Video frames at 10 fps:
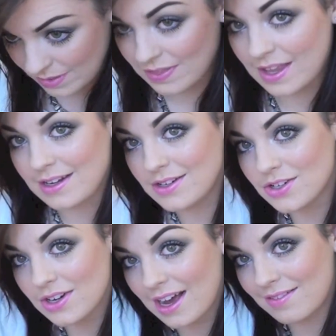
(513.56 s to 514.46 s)
And then you
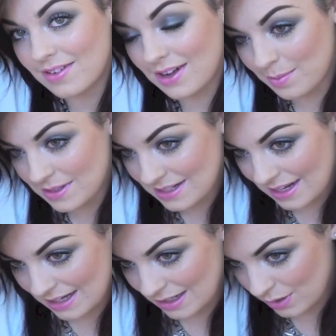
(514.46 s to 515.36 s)
should have almost
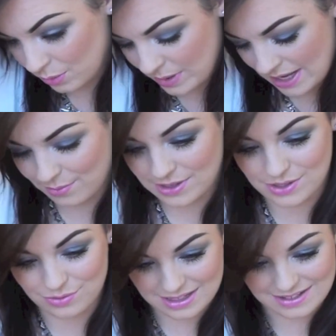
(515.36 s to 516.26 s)
like a loop here, which
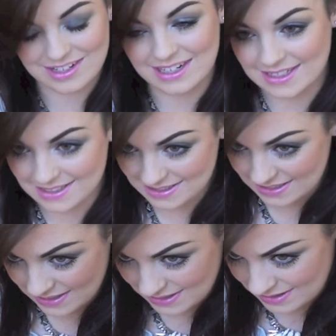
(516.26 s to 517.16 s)
is really, really
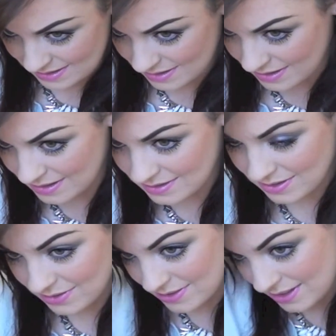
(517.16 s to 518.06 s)
nice.
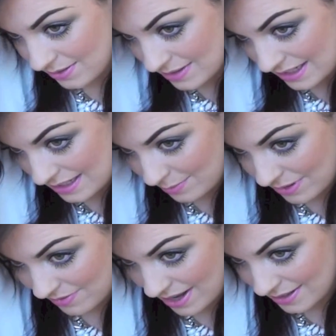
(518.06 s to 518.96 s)
So just use a little
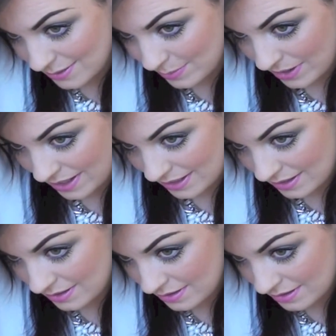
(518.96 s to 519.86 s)
bit of hairspray
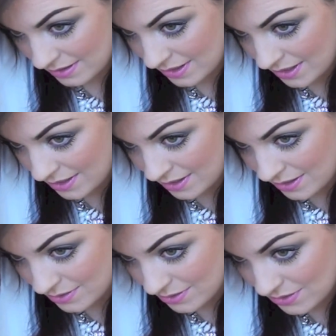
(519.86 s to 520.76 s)

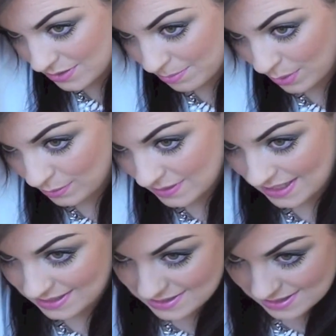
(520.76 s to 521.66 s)
just to mould
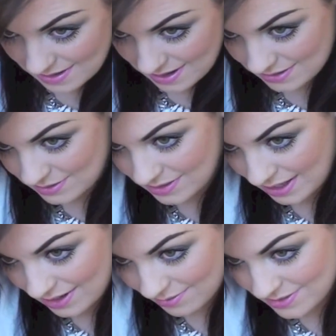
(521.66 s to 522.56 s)
it into that
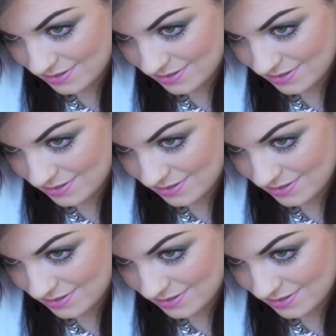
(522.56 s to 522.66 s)
kind of